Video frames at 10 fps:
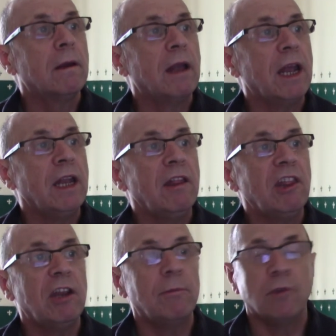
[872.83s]
Any
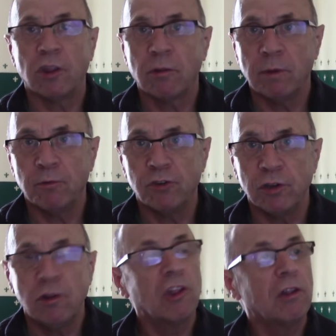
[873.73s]
cinnamons we
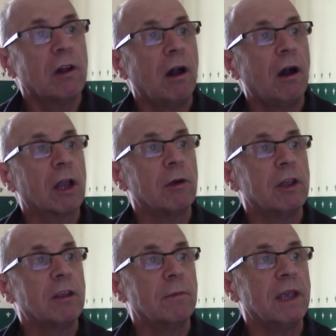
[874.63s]
produce are going
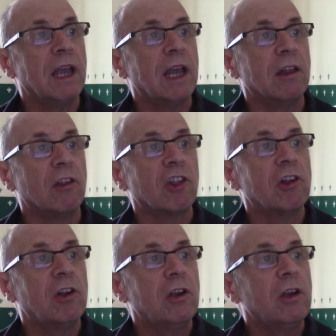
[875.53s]
to be hens.
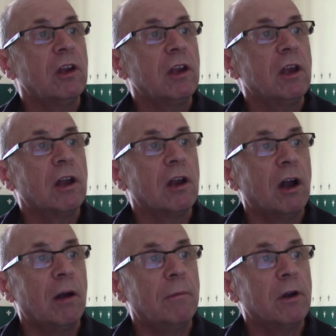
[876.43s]

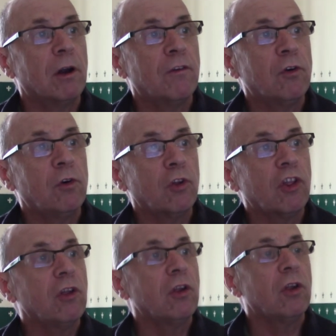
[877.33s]
Of course,
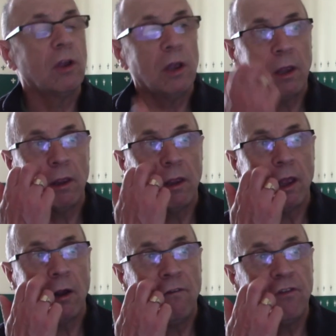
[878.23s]

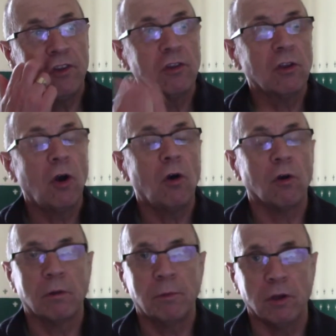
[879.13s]
of the
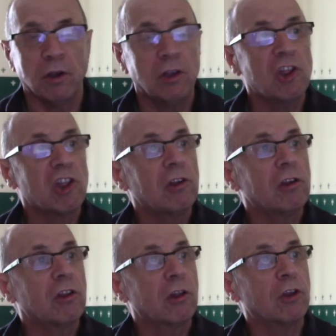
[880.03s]
cockbirds,
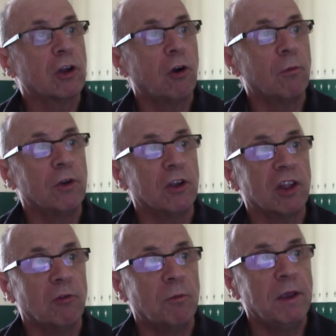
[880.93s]

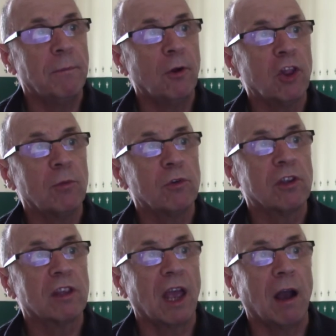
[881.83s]
it would be impossible to
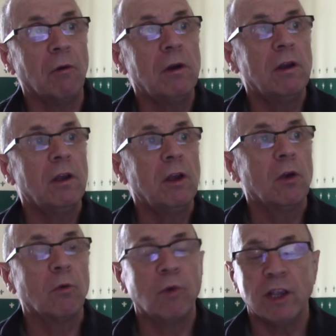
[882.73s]
tell
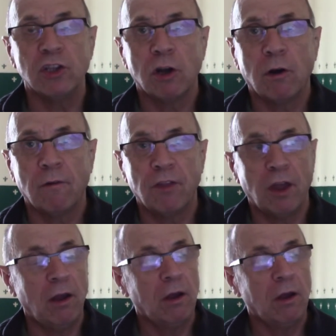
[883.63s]
which of the